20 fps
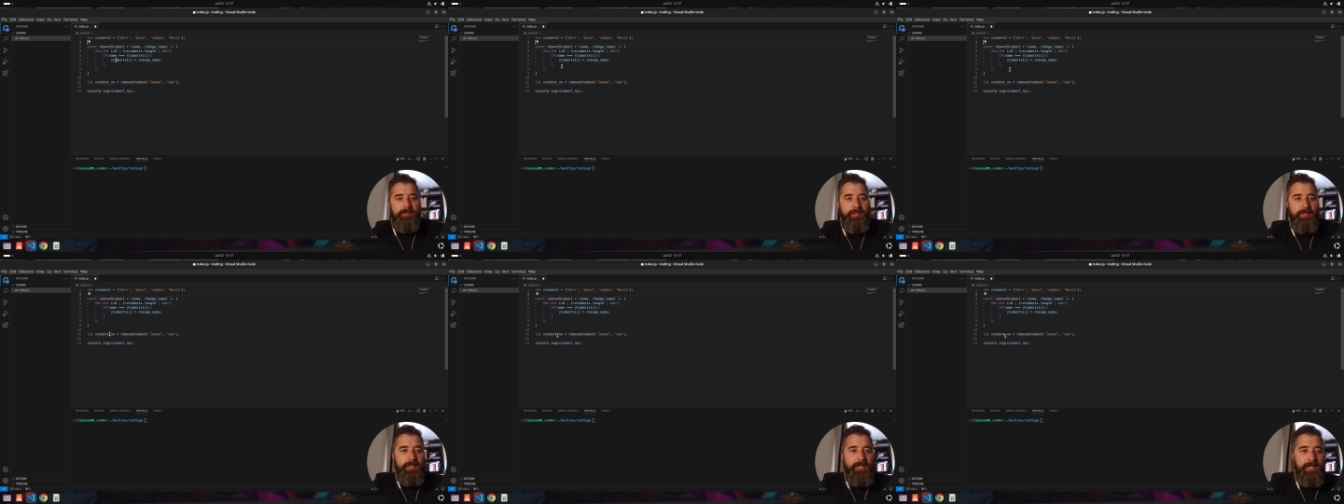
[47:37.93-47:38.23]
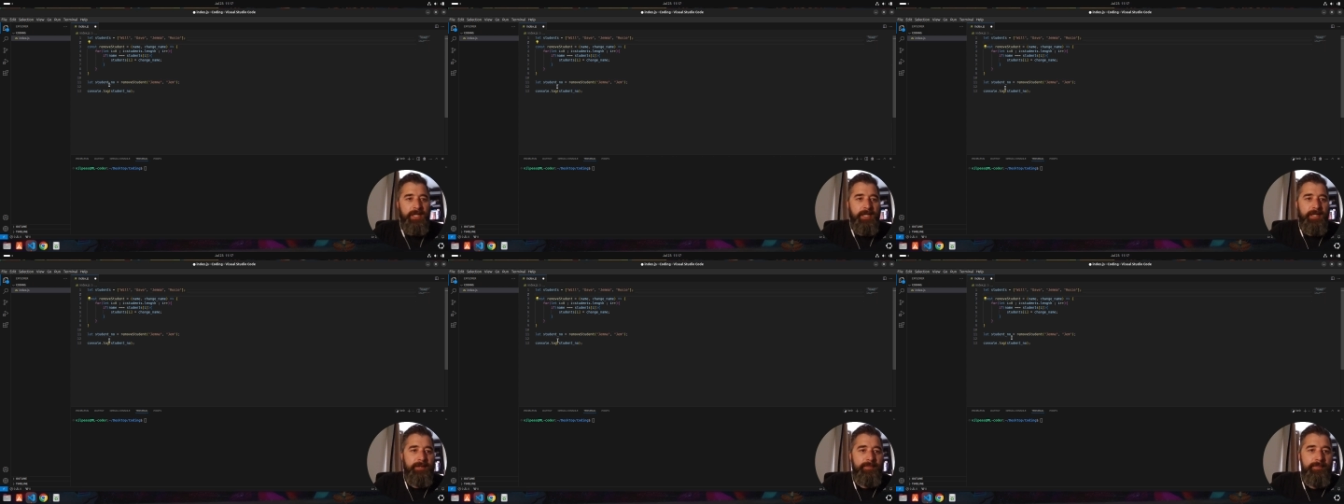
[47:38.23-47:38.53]

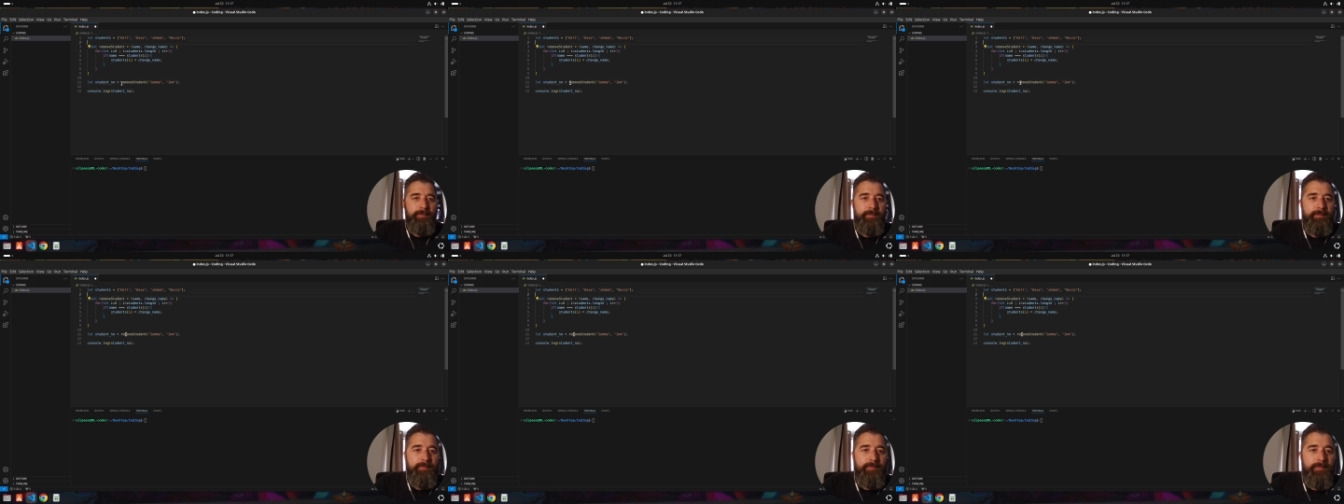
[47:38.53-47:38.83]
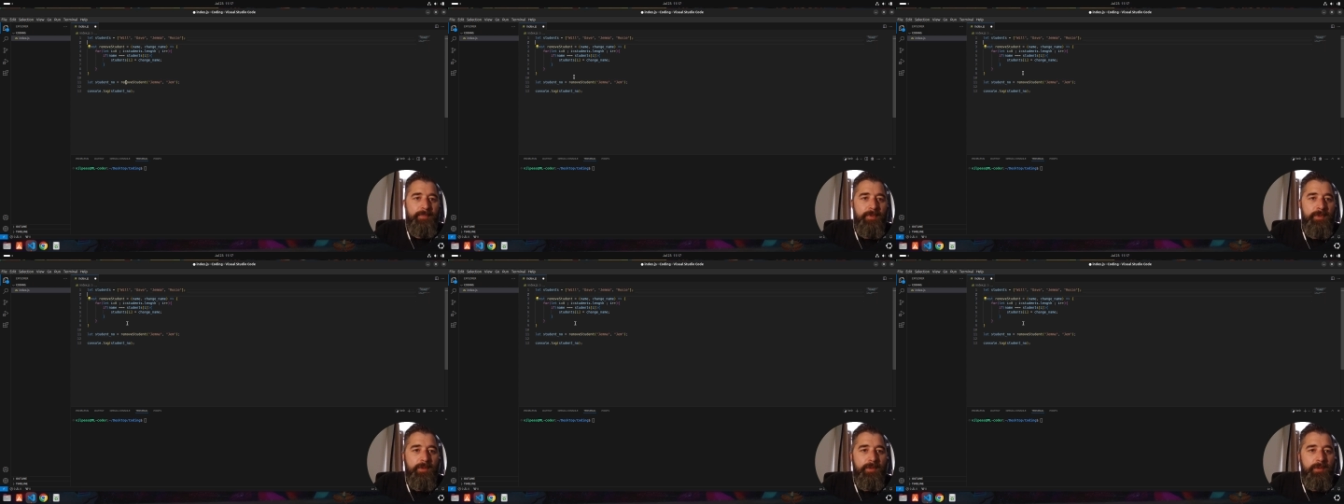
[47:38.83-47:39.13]

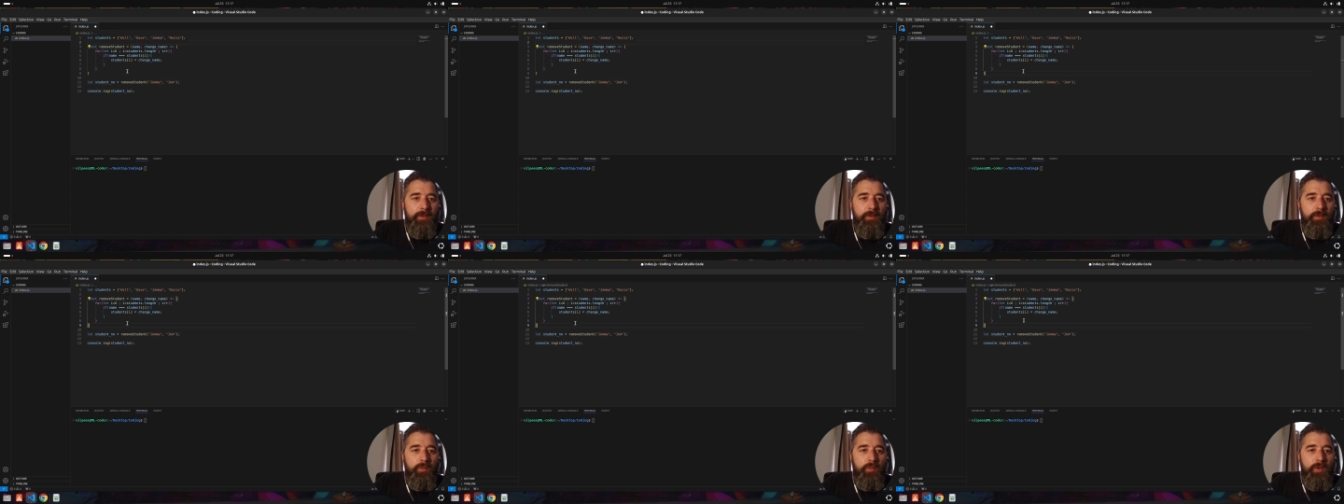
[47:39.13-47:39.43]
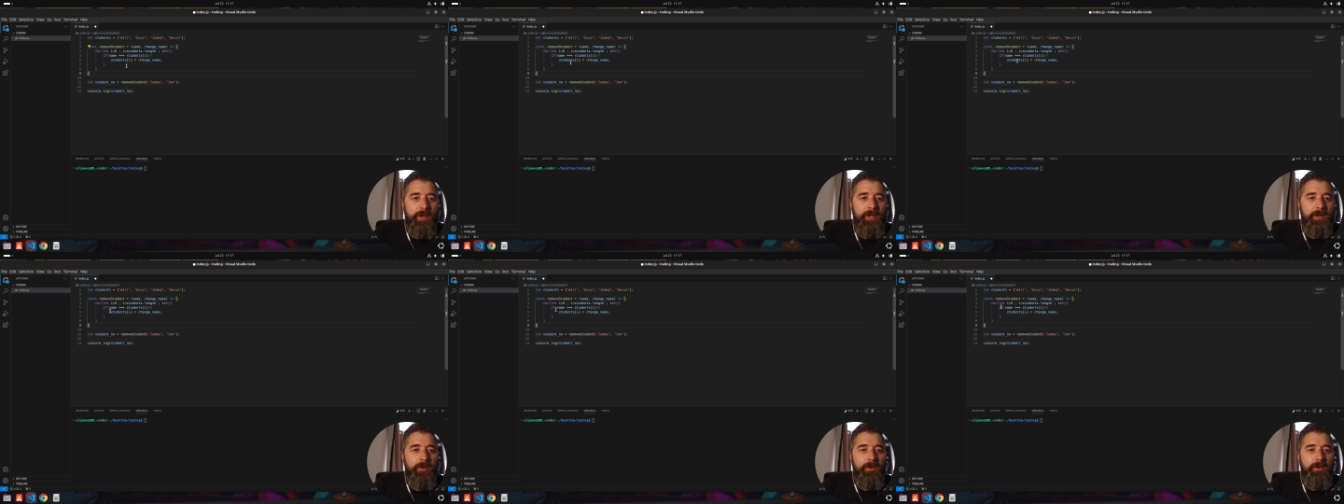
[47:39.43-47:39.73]
we're
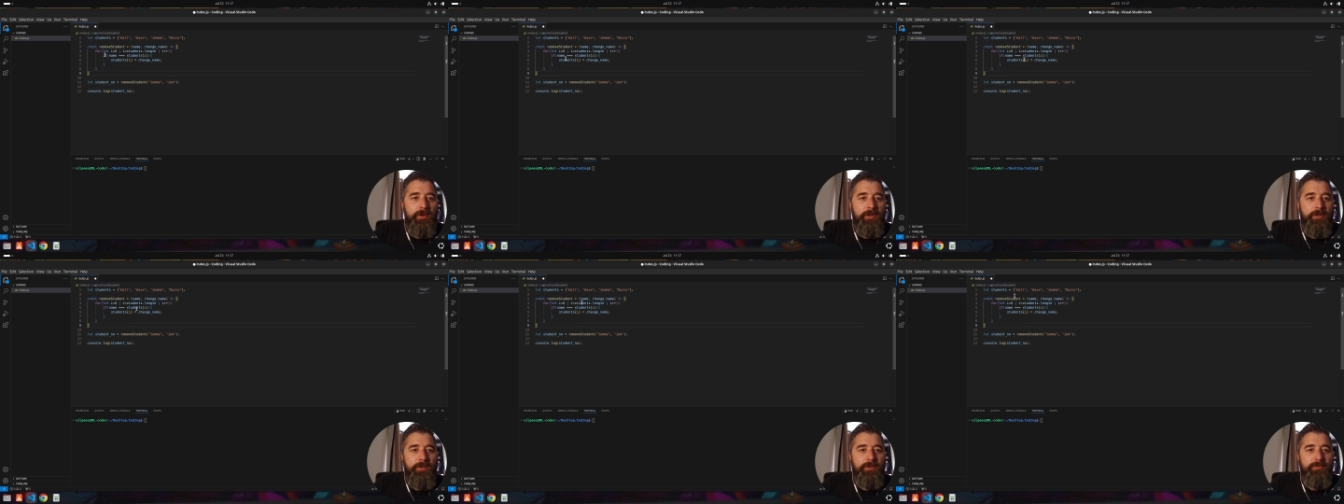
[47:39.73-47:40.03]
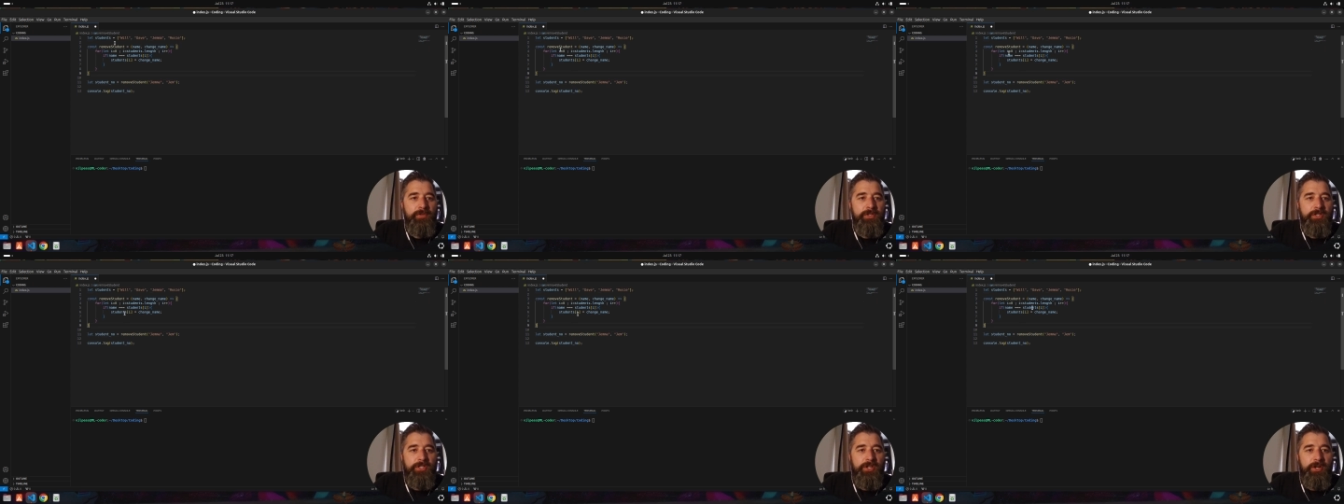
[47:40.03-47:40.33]
not going to
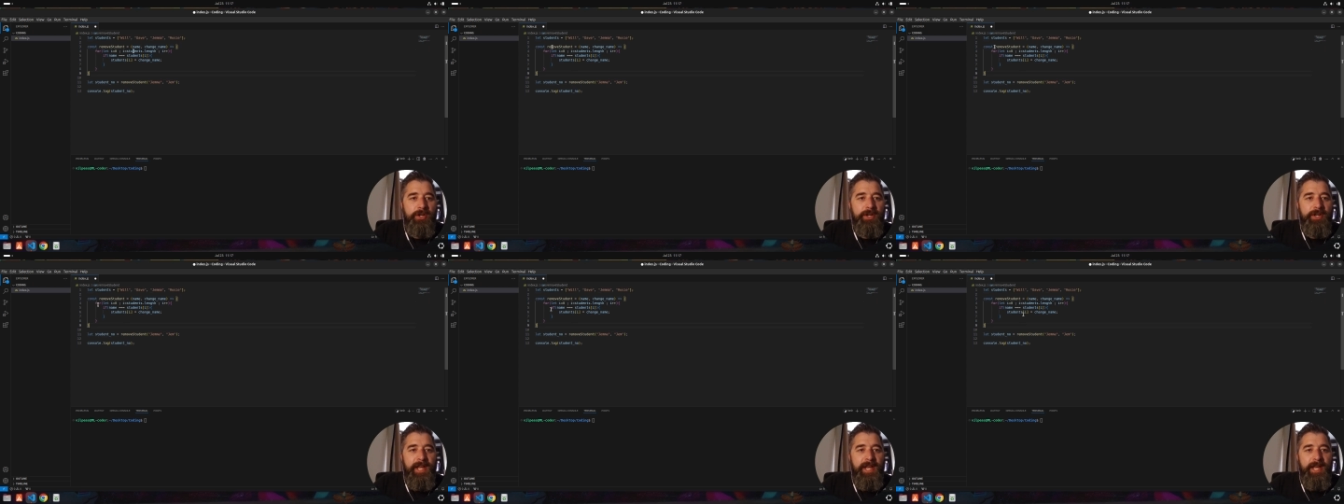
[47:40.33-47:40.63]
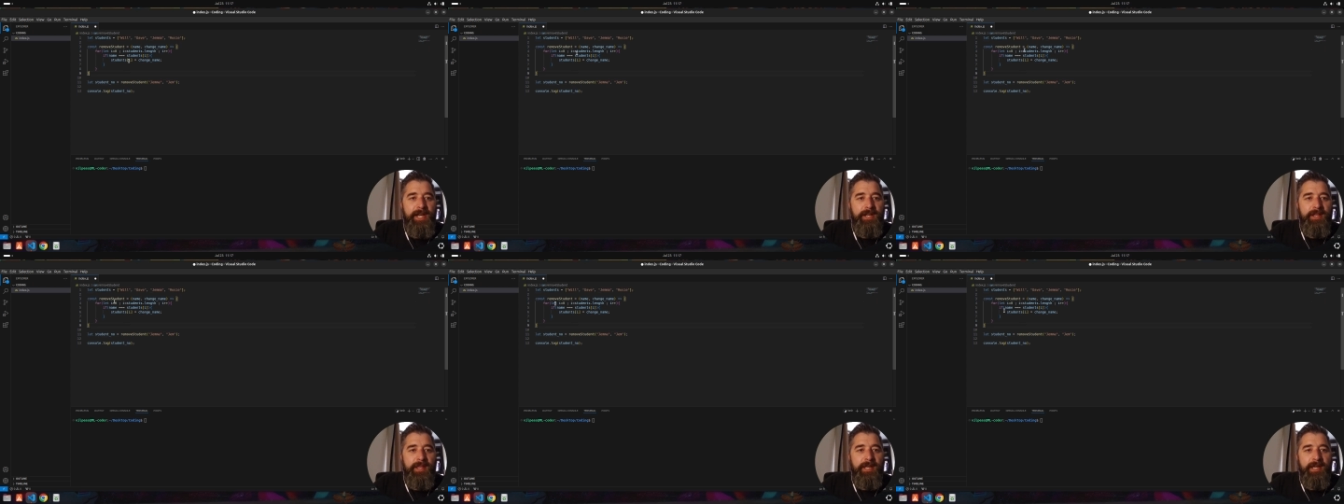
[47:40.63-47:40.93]
return
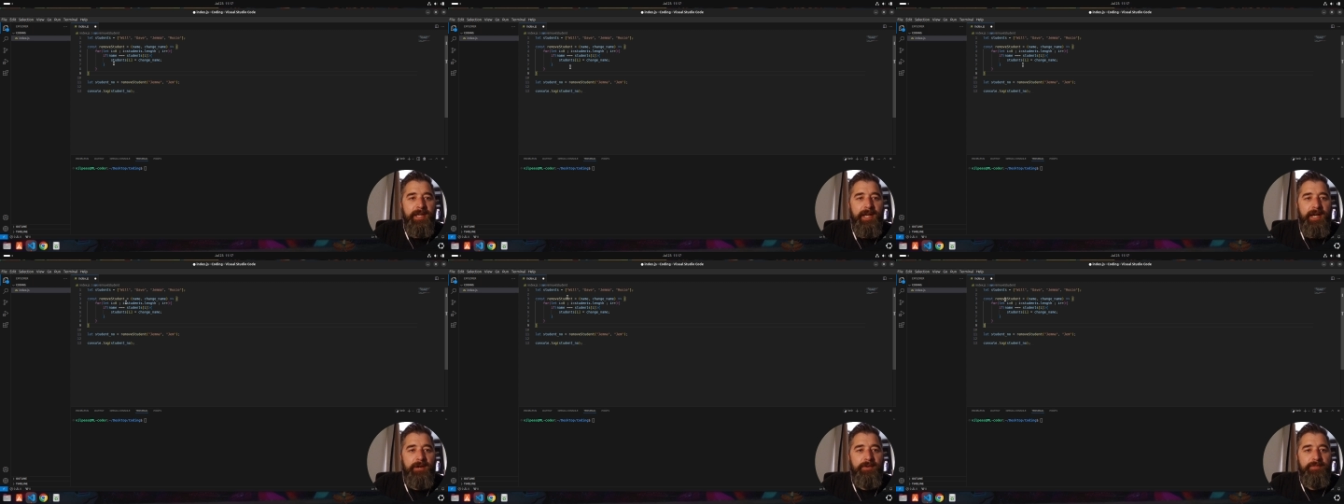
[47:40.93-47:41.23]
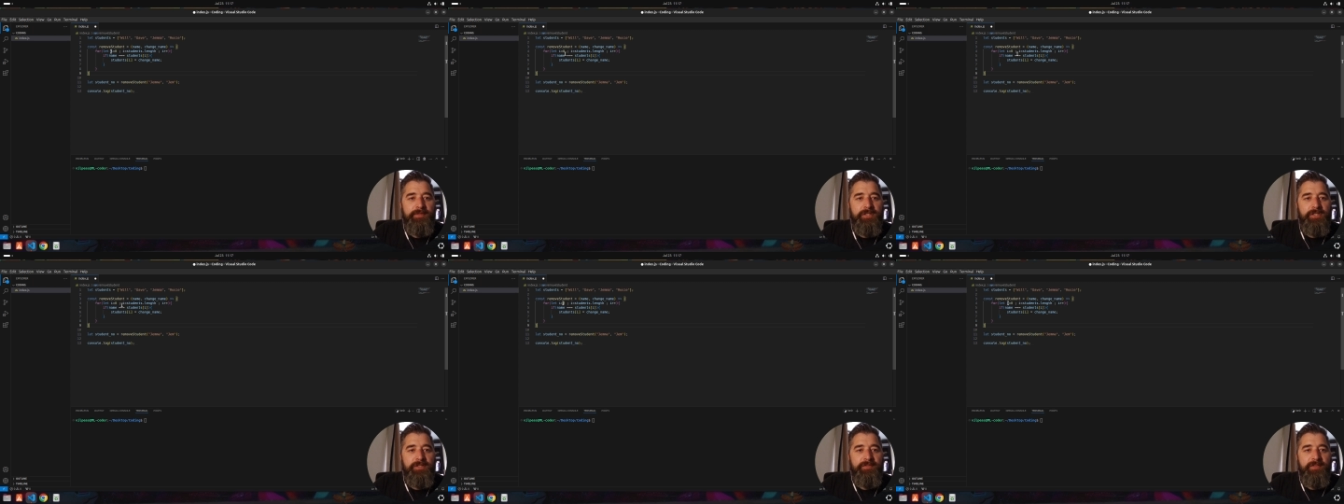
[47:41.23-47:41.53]
anything out of
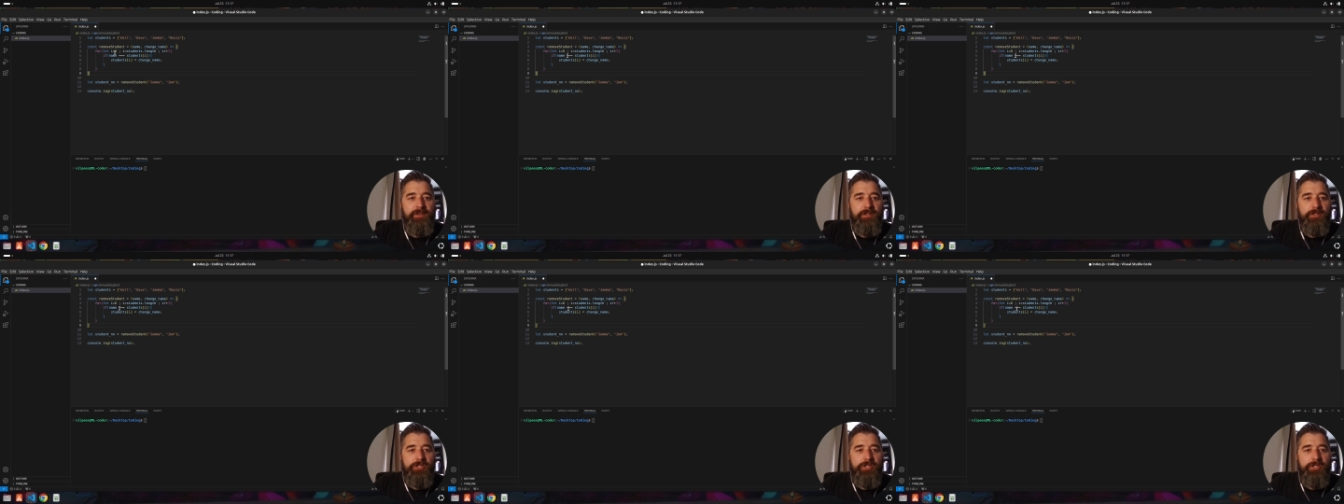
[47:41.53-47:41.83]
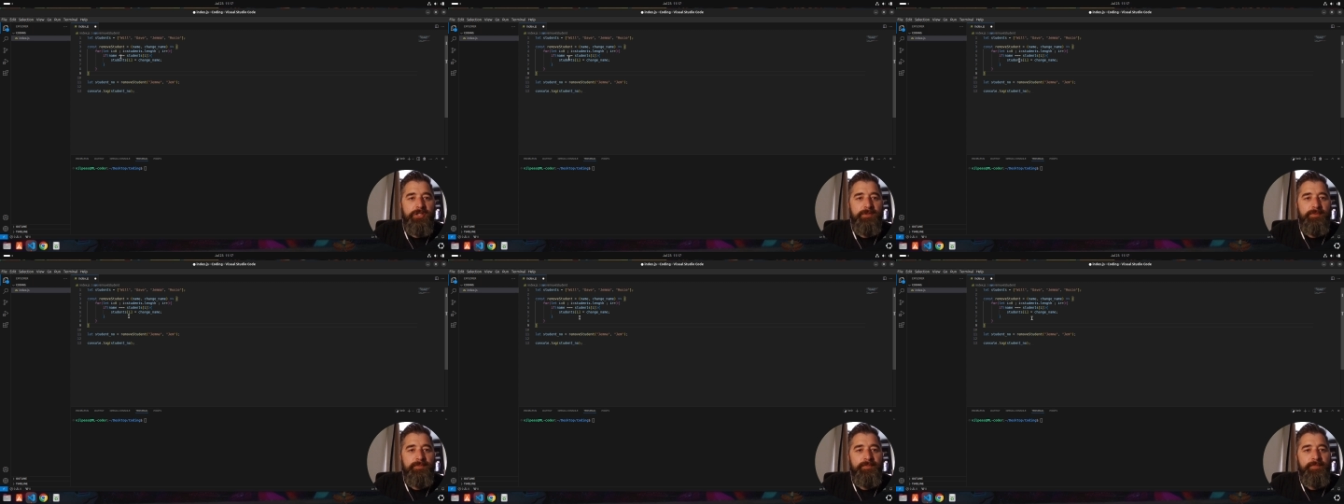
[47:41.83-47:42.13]
this function.